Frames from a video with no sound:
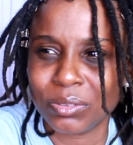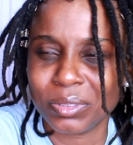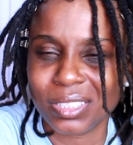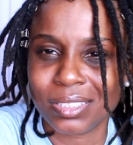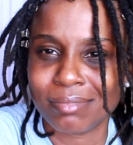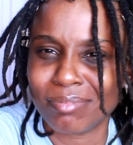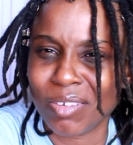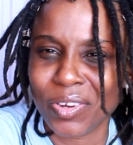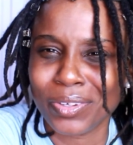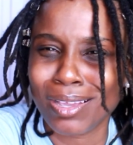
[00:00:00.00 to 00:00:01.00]
It was just
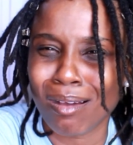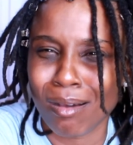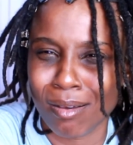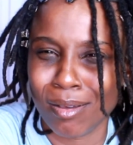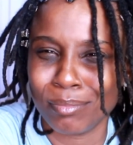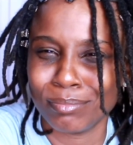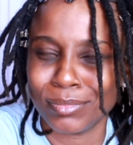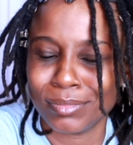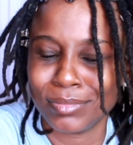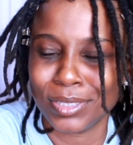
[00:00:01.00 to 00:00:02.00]
a very calm,
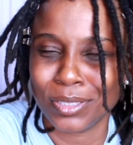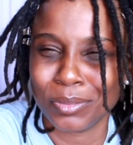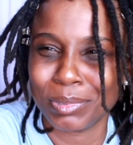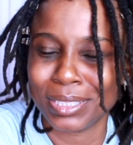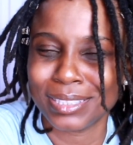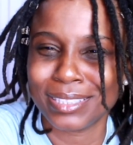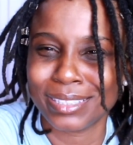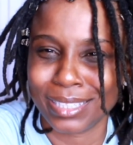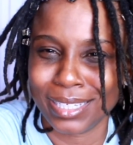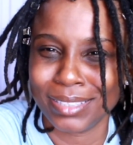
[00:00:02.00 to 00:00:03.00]
you know, because it's
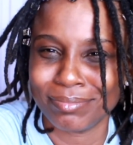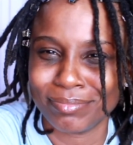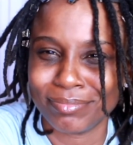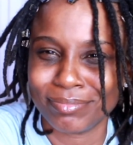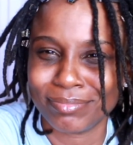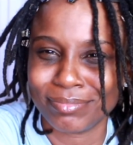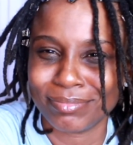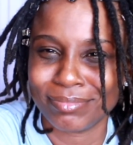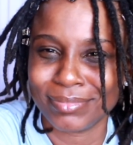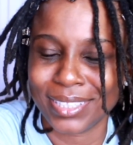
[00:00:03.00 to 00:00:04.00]
late.
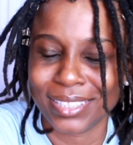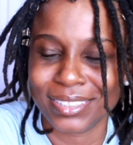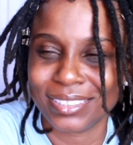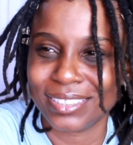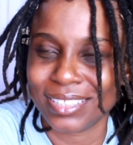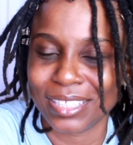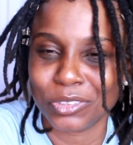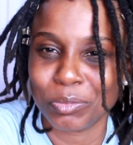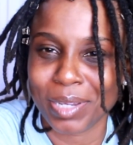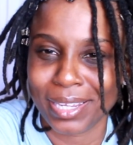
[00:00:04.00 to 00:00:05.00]
And I just
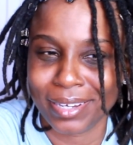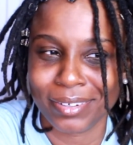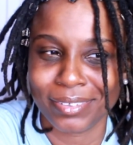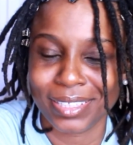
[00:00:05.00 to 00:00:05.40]
decided to do my hair